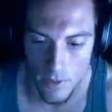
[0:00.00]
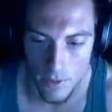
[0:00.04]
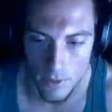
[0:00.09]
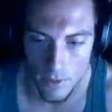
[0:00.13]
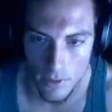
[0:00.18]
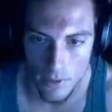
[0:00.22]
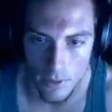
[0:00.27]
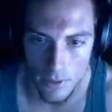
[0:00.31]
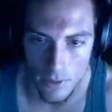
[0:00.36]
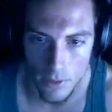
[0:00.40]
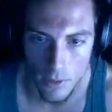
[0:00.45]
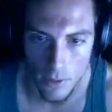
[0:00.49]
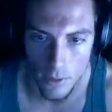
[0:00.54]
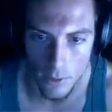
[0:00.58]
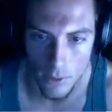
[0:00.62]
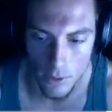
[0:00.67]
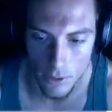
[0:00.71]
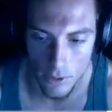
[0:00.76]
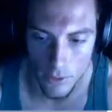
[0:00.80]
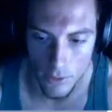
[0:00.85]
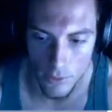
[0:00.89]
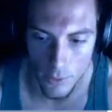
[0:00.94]
regardless of
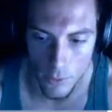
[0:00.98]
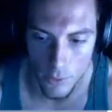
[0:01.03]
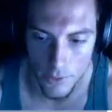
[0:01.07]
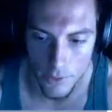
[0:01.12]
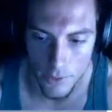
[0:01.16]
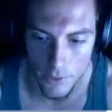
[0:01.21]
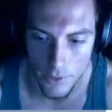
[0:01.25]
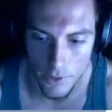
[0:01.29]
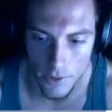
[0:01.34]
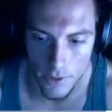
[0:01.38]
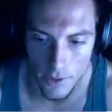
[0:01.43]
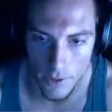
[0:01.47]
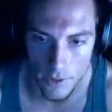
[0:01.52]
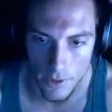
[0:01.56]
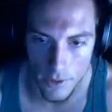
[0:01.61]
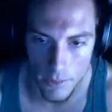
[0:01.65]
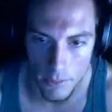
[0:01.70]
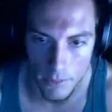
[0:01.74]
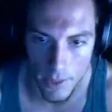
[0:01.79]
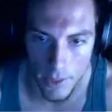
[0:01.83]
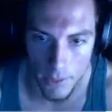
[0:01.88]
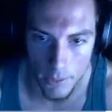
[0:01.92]
what the mana
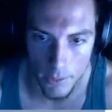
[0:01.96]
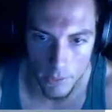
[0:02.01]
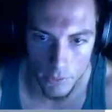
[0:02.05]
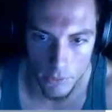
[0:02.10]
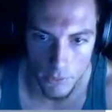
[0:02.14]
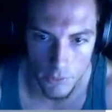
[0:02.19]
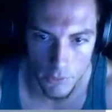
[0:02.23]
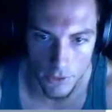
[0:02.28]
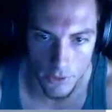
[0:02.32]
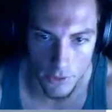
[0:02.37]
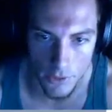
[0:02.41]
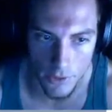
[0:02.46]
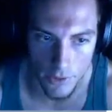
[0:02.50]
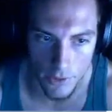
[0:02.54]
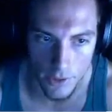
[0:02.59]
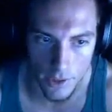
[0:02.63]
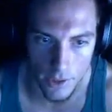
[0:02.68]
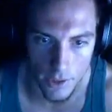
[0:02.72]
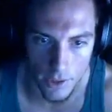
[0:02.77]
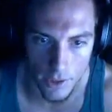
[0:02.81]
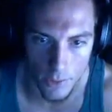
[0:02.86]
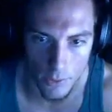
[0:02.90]
pool looks like when
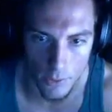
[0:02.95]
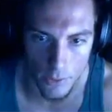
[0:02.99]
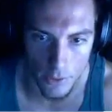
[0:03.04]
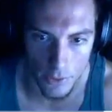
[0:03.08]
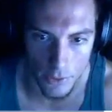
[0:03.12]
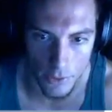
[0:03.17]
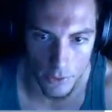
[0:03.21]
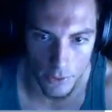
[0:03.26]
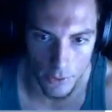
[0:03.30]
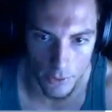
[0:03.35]
you're using it.